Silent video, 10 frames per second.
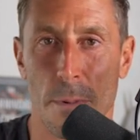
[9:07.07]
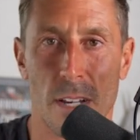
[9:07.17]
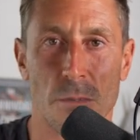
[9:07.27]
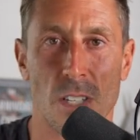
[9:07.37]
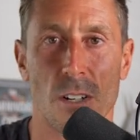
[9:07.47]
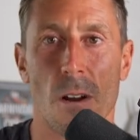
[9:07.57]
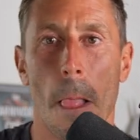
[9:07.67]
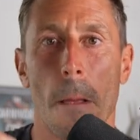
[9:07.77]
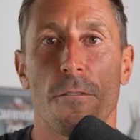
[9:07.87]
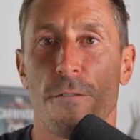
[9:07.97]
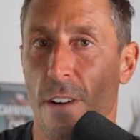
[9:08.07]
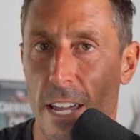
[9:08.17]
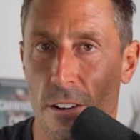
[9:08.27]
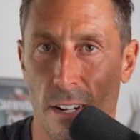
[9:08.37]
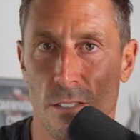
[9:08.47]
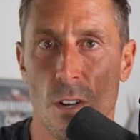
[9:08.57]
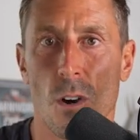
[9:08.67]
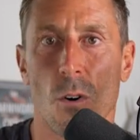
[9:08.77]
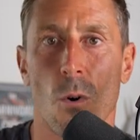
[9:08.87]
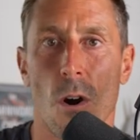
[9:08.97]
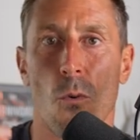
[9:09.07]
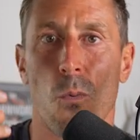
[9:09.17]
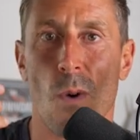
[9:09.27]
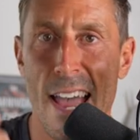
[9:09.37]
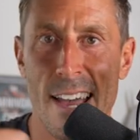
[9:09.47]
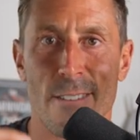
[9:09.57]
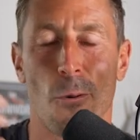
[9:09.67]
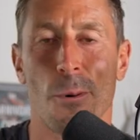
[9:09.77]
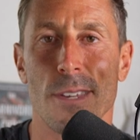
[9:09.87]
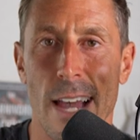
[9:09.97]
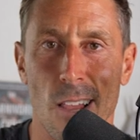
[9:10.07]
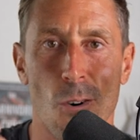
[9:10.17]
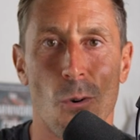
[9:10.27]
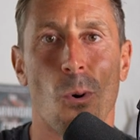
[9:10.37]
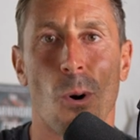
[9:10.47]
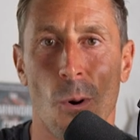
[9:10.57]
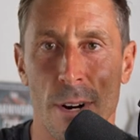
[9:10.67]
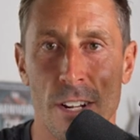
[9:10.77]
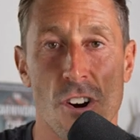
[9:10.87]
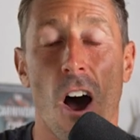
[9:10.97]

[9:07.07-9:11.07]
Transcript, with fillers: It becomes either fragrant or red or yellow or orange,